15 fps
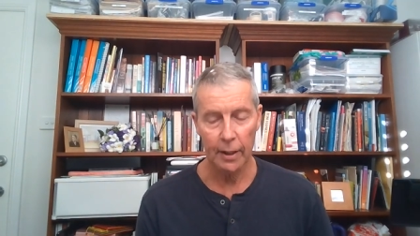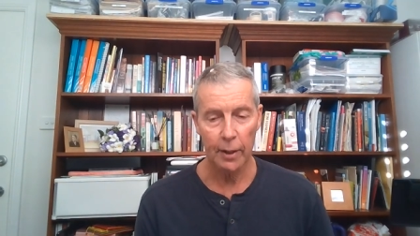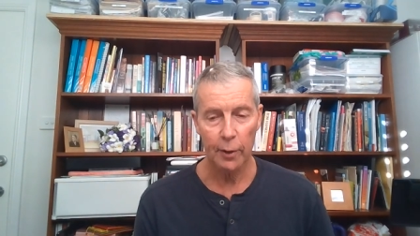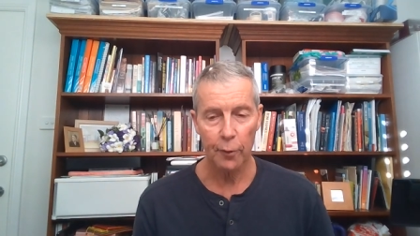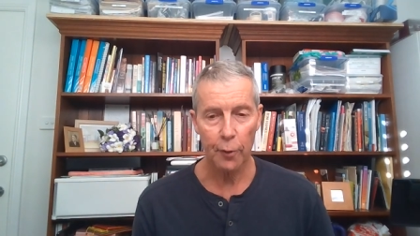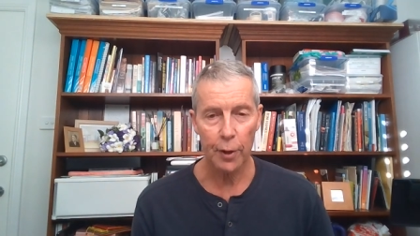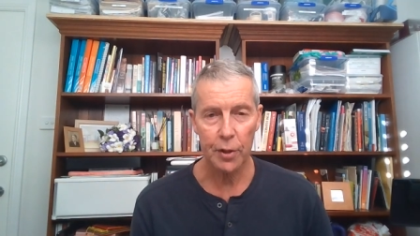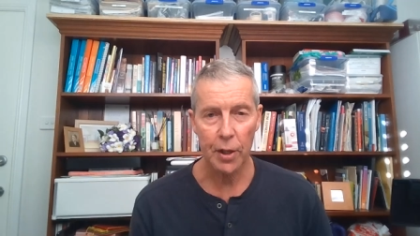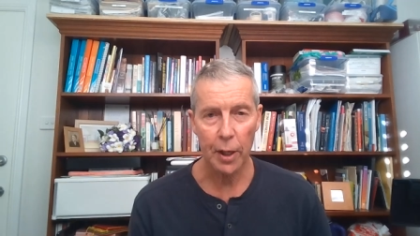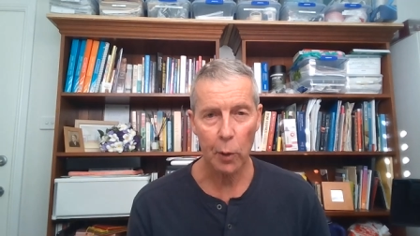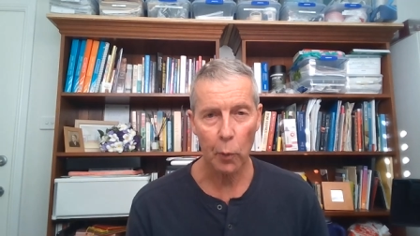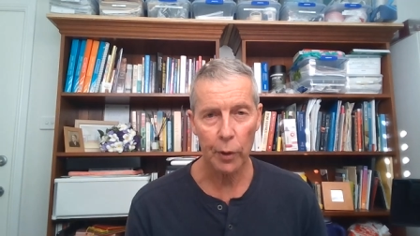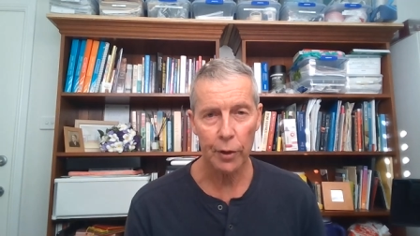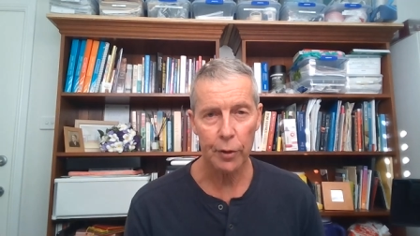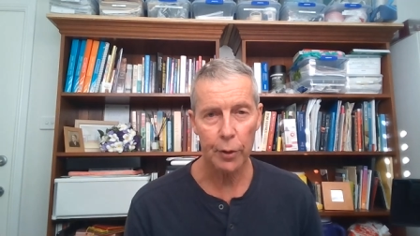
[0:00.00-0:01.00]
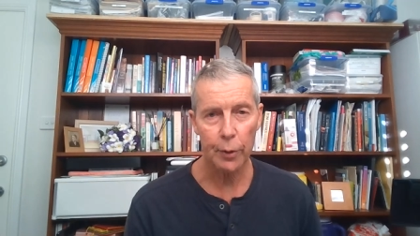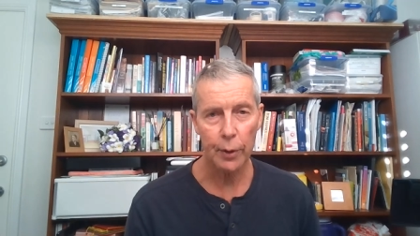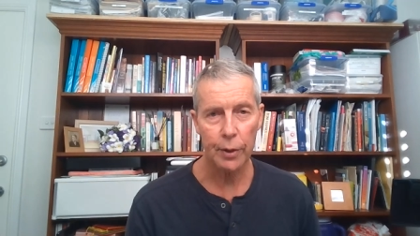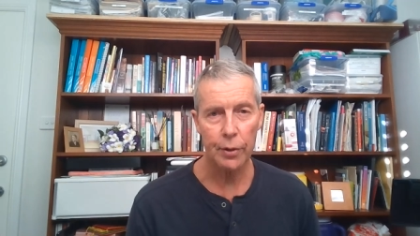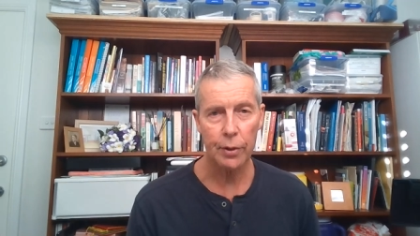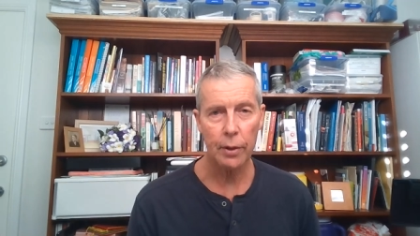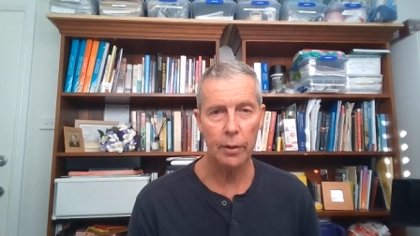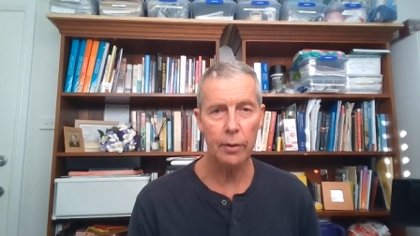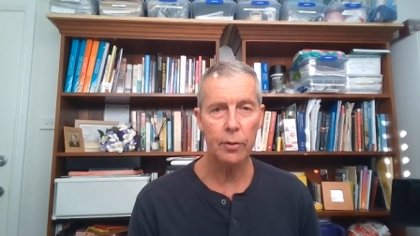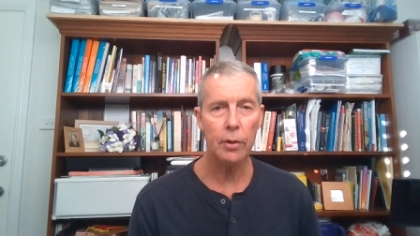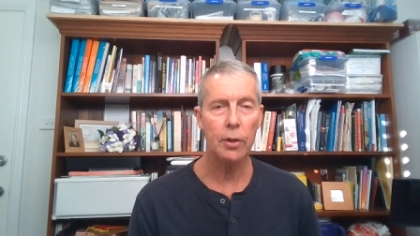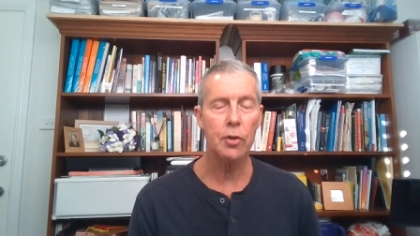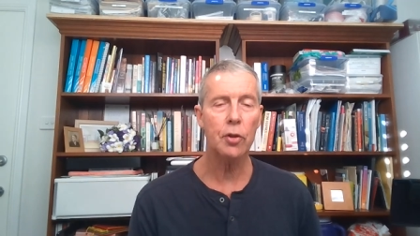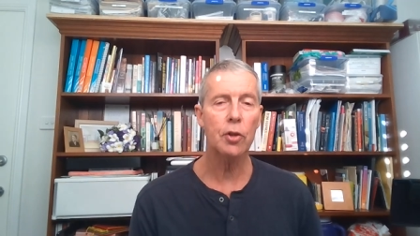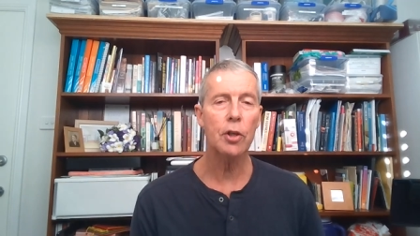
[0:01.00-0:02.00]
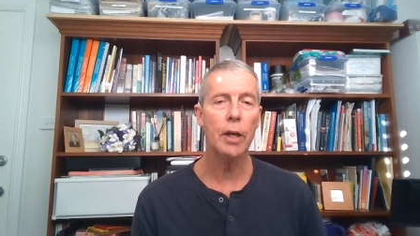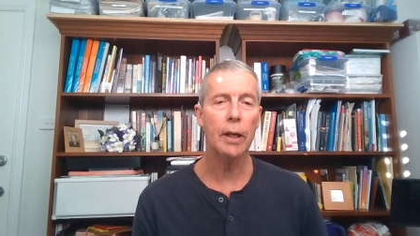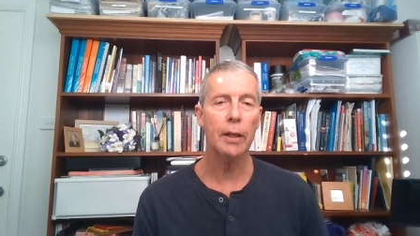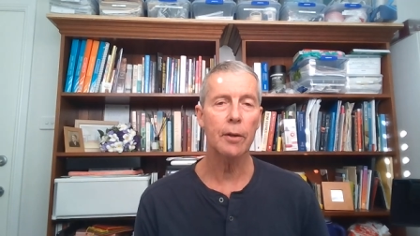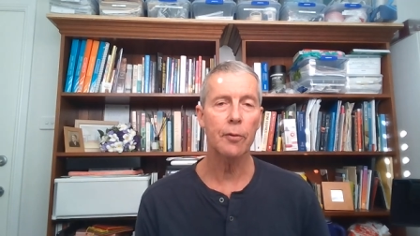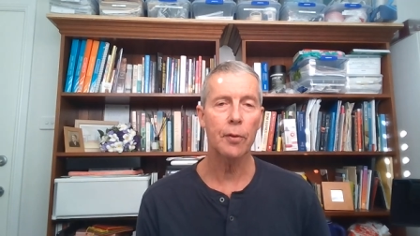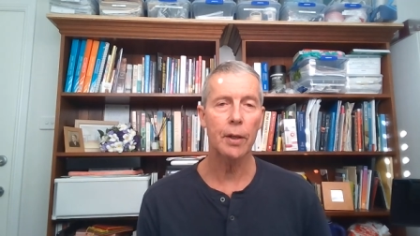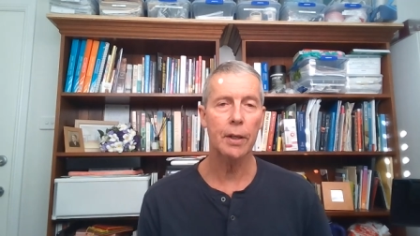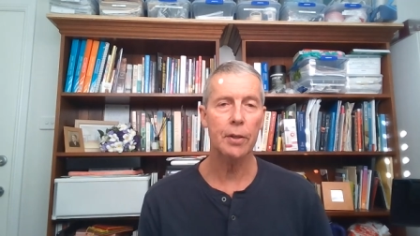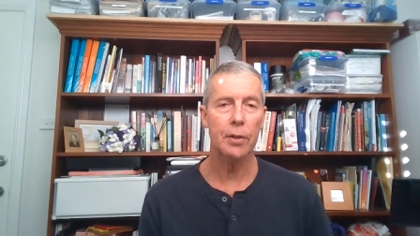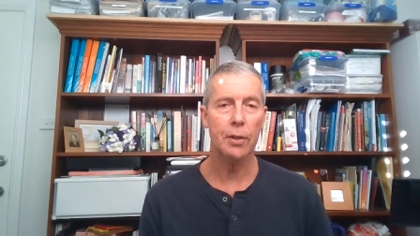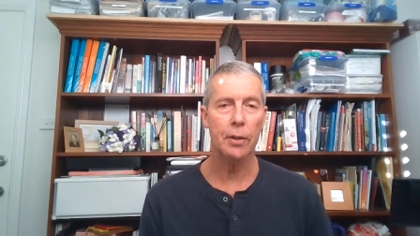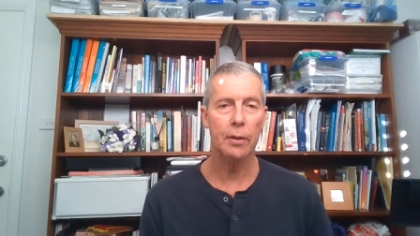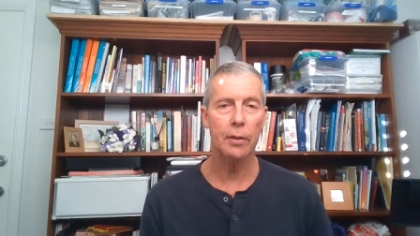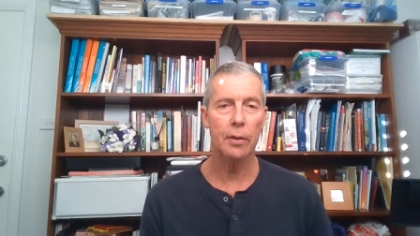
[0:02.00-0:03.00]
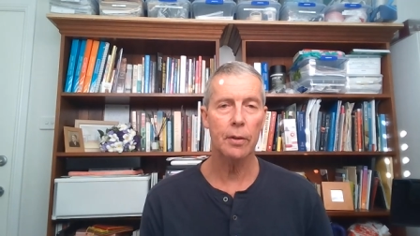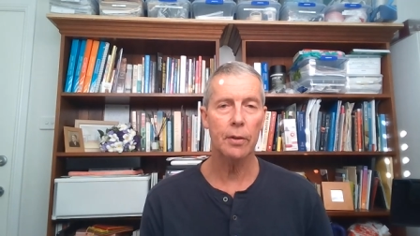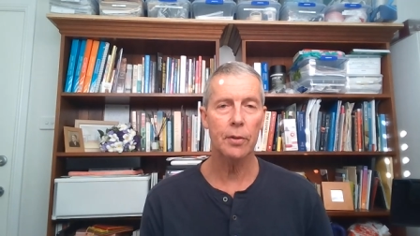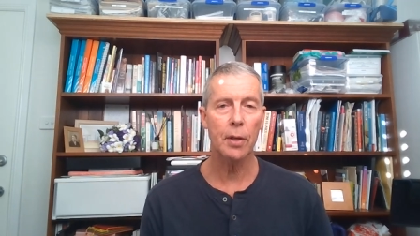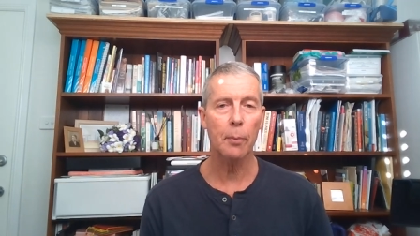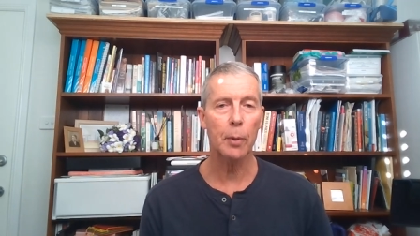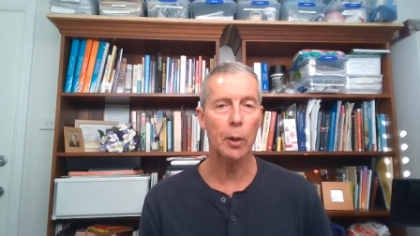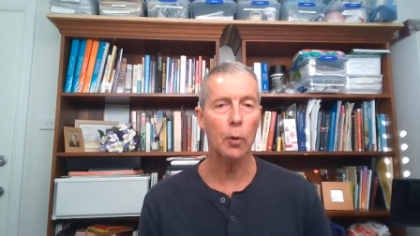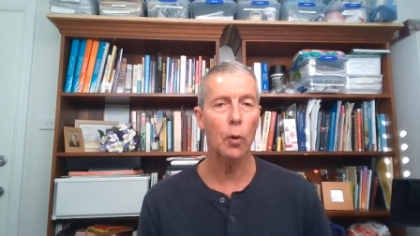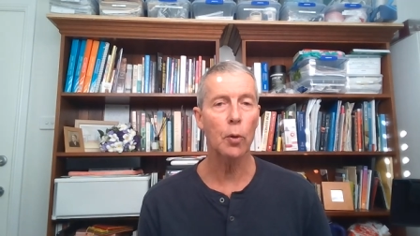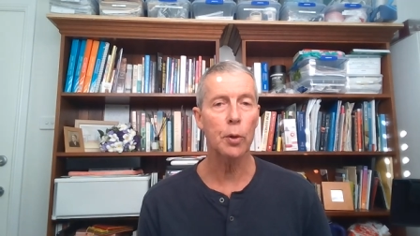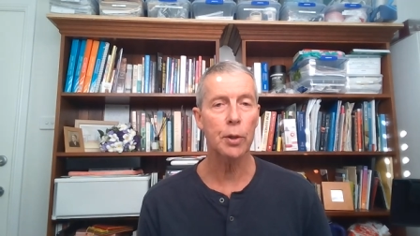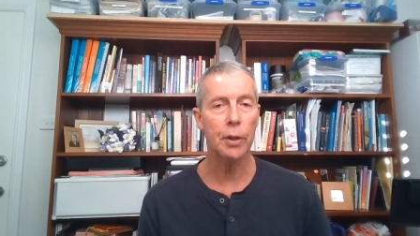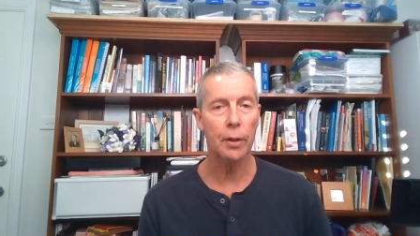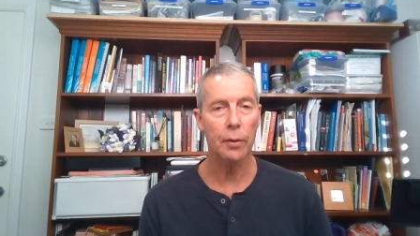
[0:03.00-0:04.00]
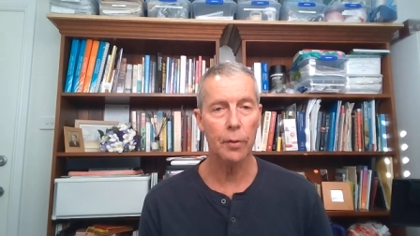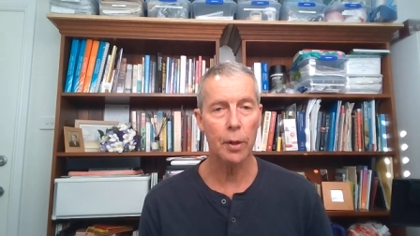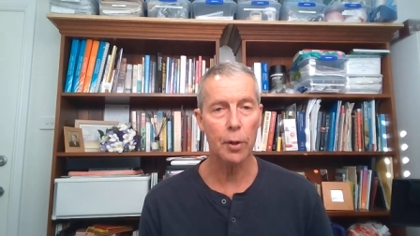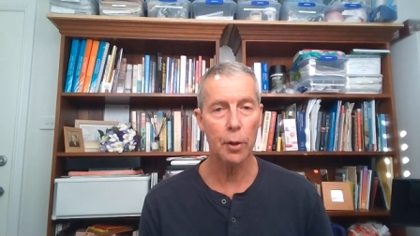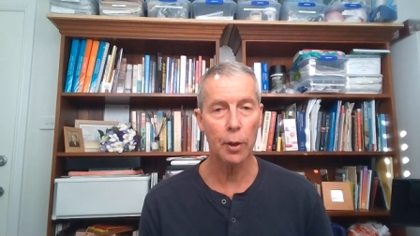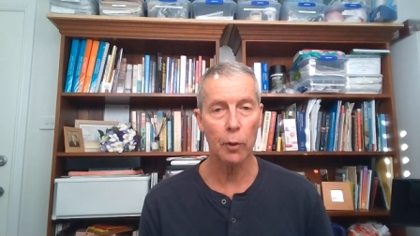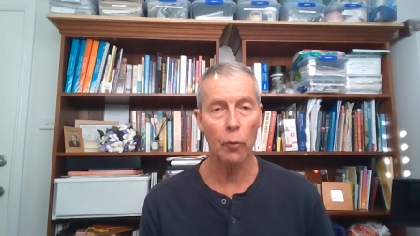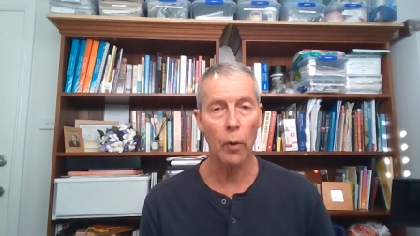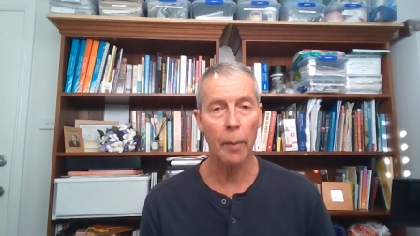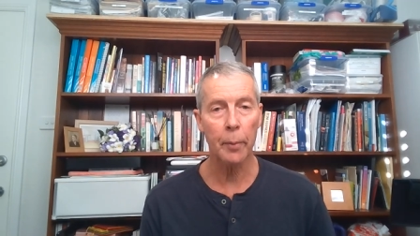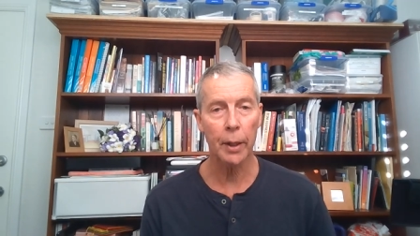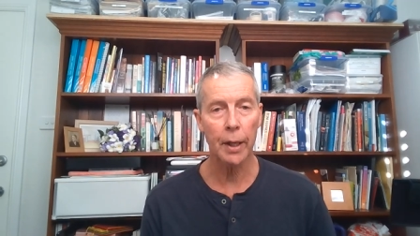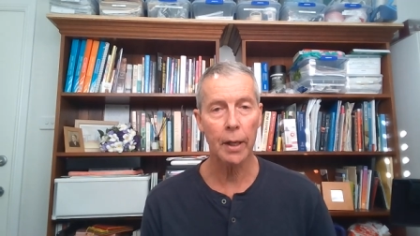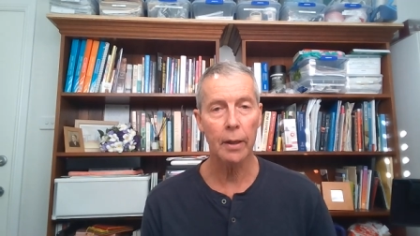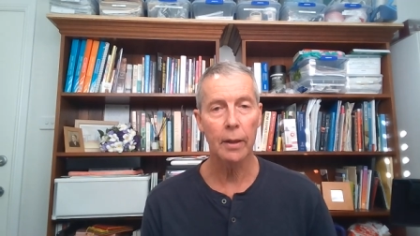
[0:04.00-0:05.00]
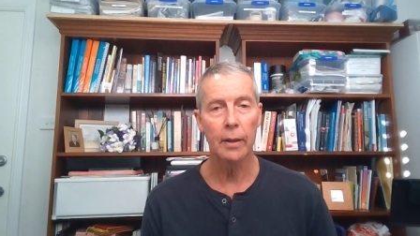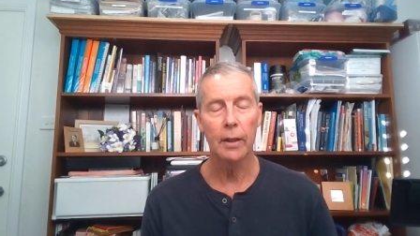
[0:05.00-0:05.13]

First thing you want to do is just check if there's something causing it that you can remedy.